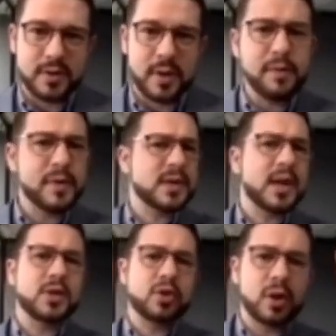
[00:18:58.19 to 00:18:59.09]

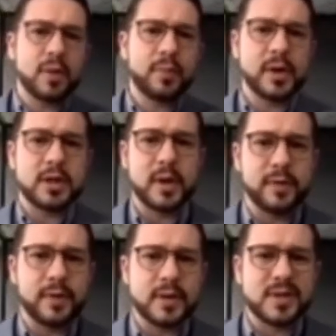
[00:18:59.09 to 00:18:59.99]
Emphasize your company's
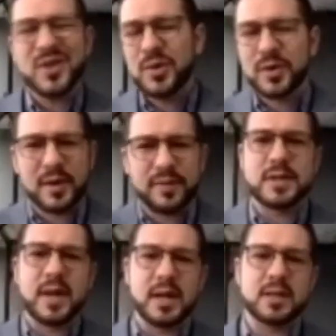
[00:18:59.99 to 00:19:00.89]
benefits. Don't
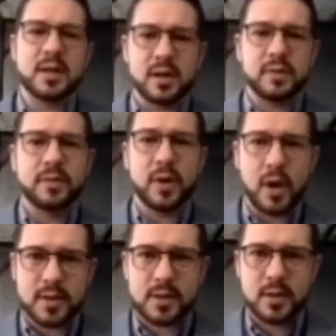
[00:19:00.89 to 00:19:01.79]
emphasize their
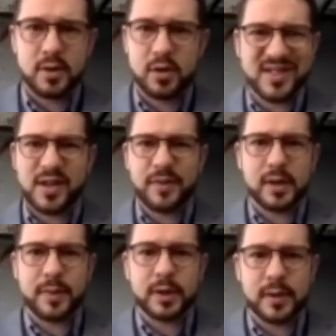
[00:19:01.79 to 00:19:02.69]
flaws. You're just giving
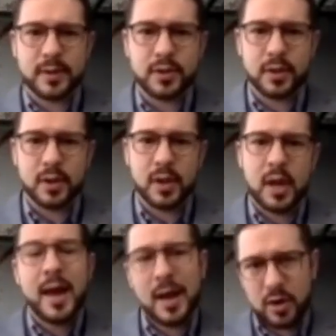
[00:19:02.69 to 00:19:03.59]
them attention,
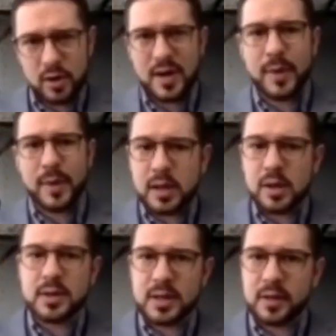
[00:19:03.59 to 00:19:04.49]
and you're not making
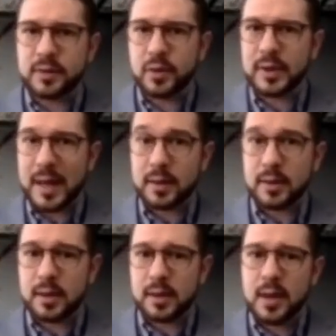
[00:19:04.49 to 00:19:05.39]
yourself look that good.